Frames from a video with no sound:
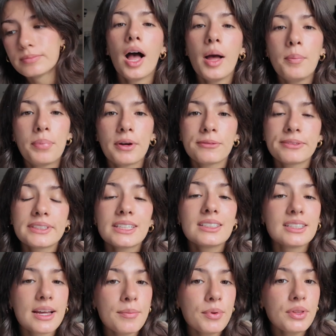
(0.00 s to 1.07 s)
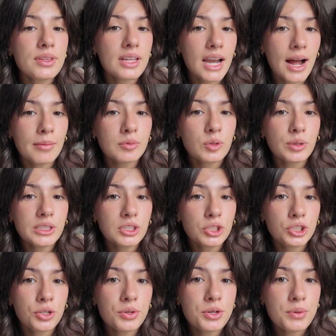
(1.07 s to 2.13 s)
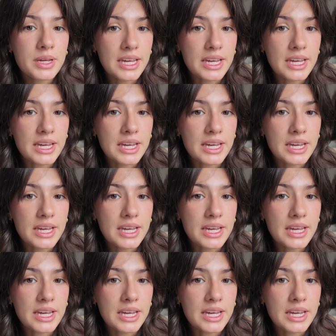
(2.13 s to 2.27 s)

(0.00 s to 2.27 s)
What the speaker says: A perfect example that I'm going to show you